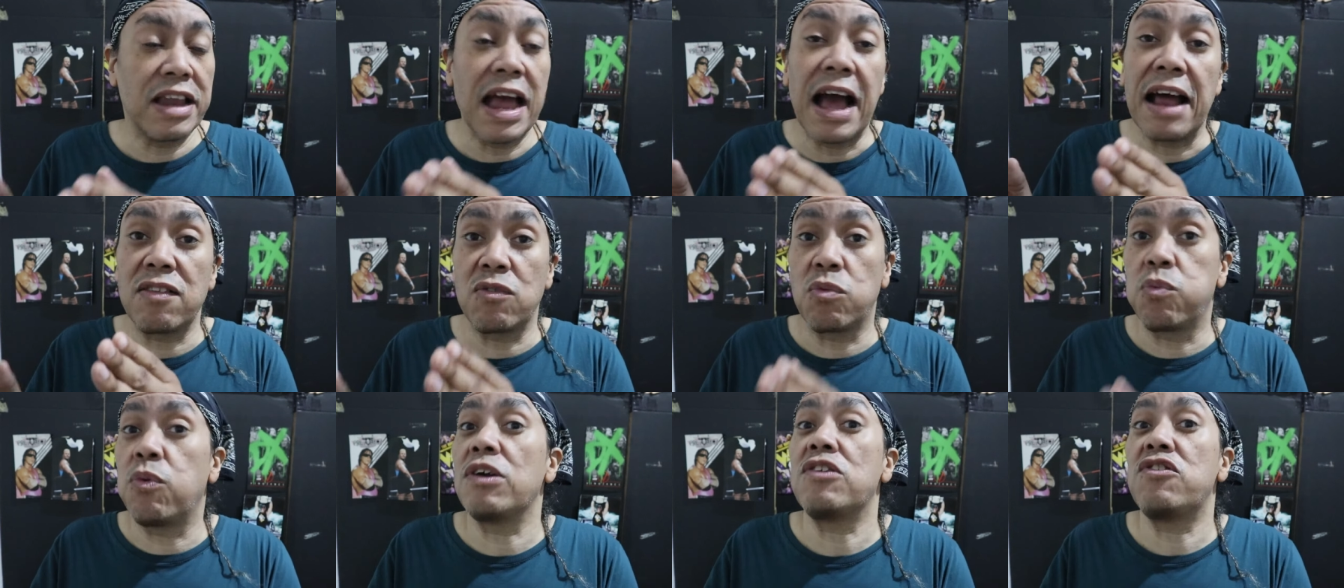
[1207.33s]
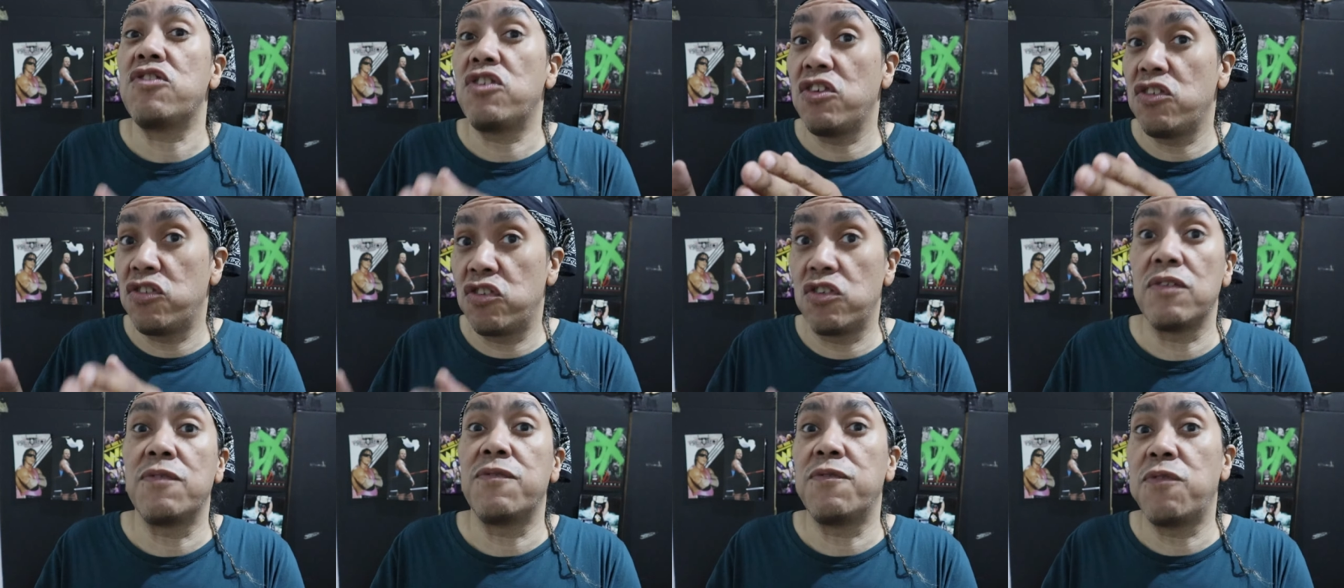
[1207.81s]
That's what she
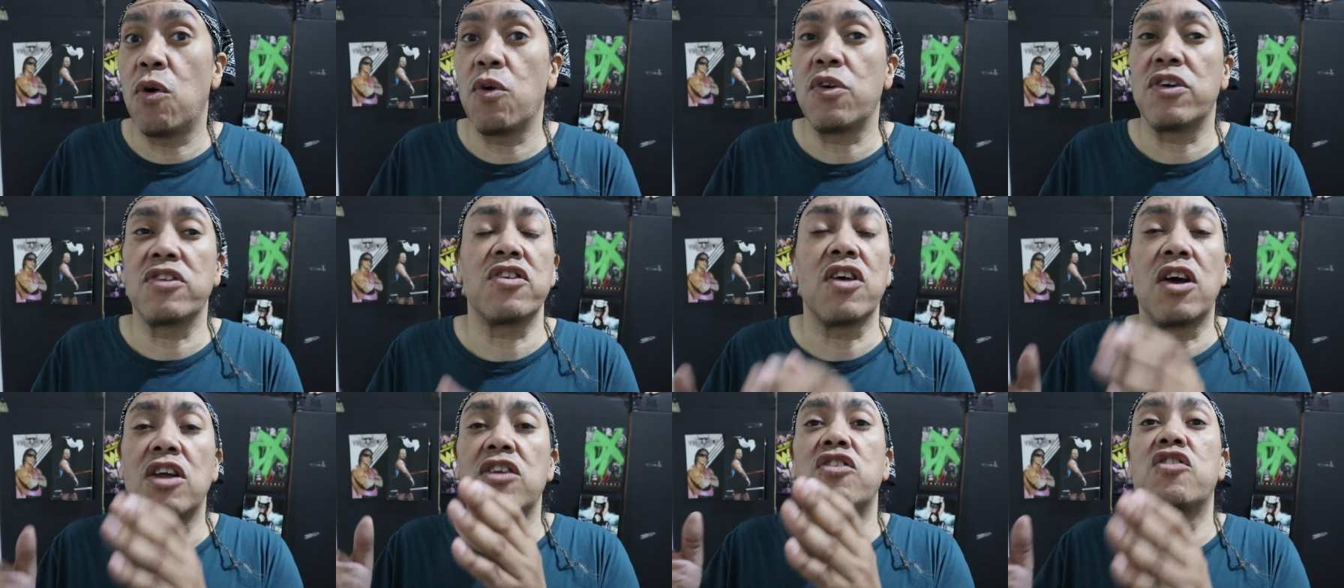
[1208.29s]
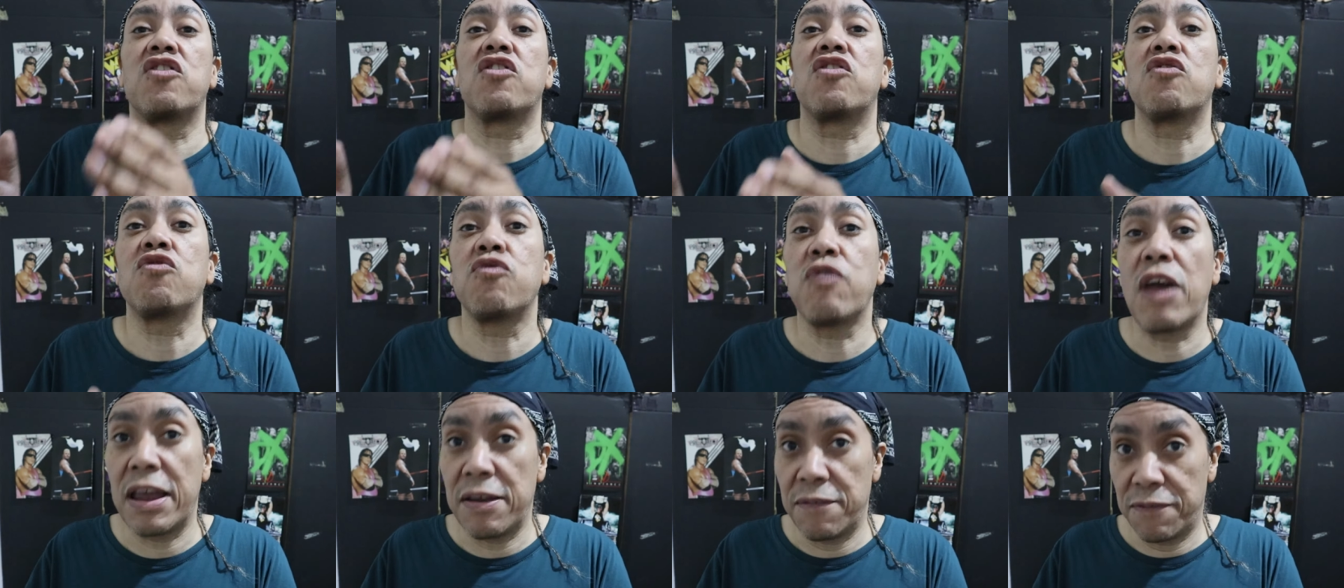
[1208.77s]
should focus on
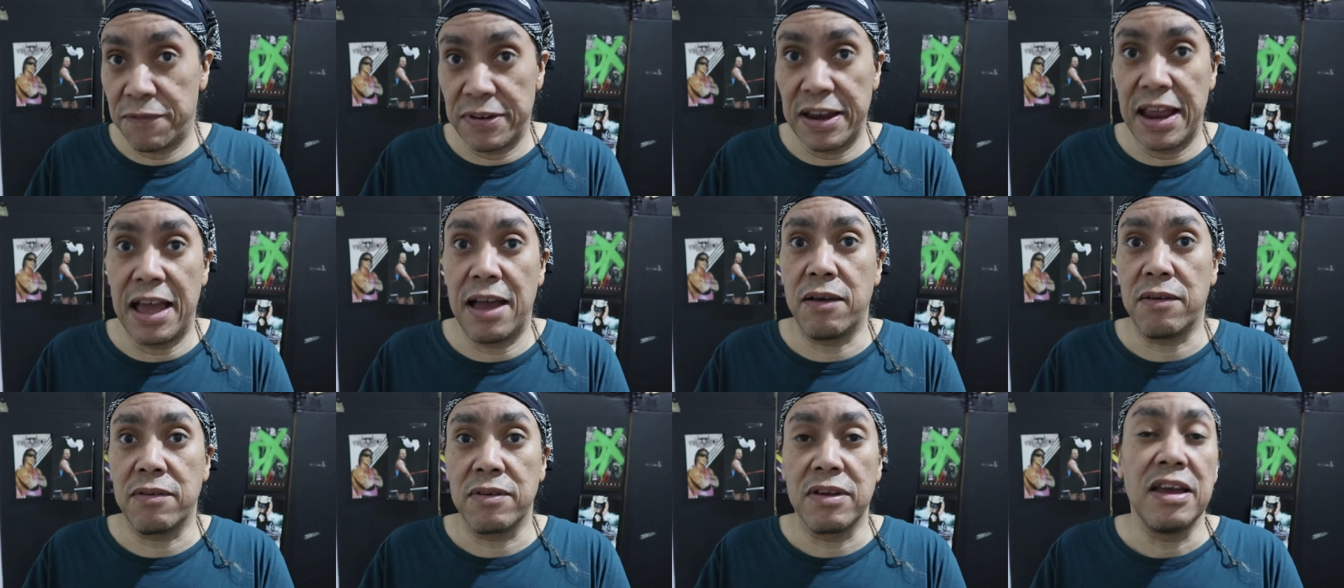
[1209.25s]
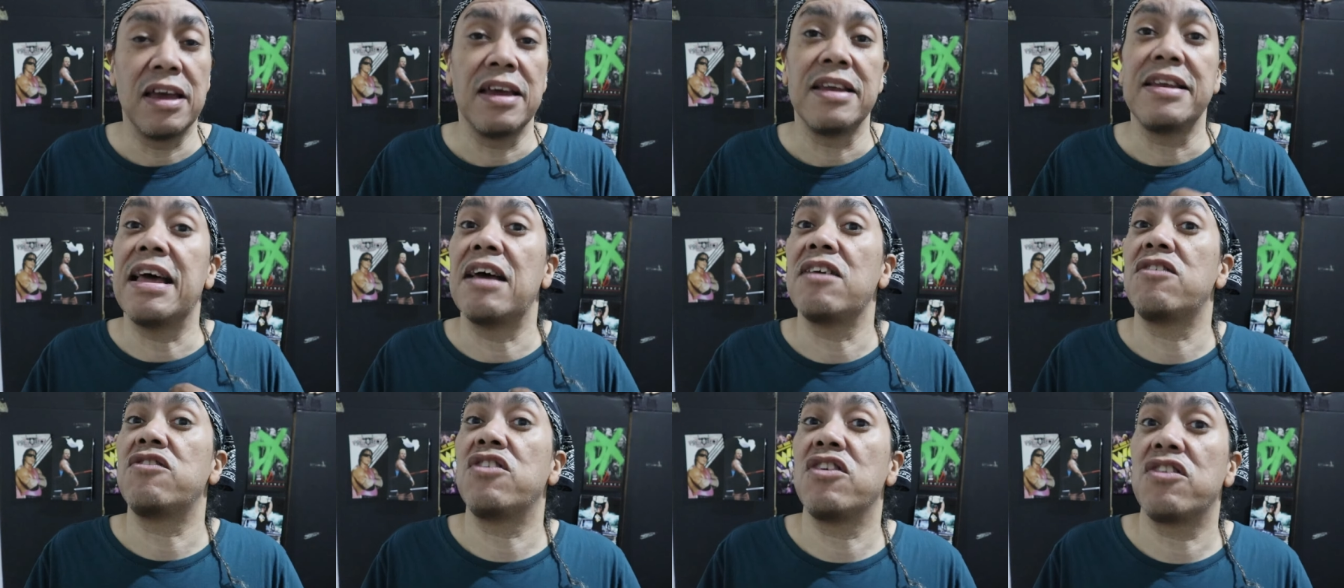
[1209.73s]
strength now.
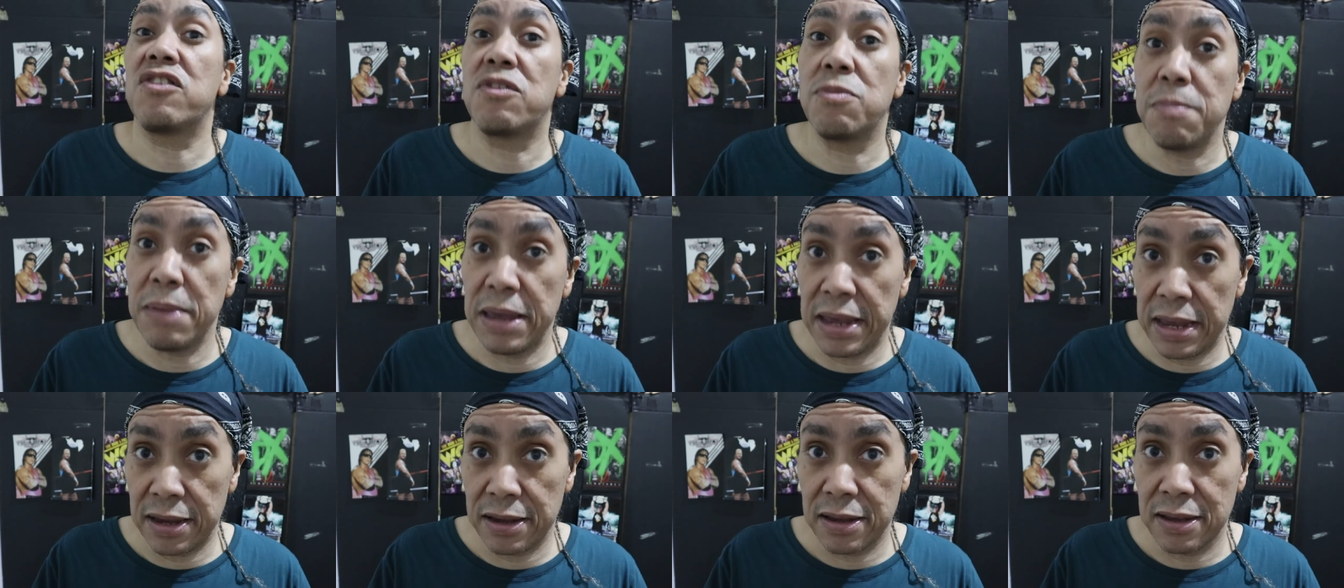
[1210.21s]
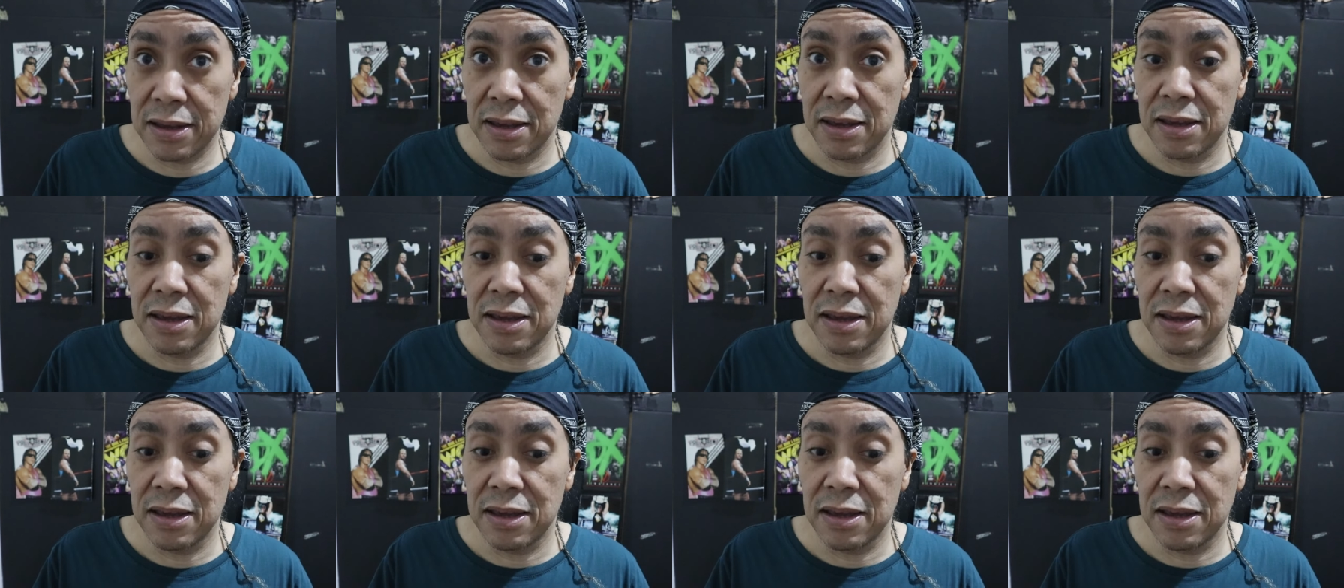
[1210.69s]
That's just me.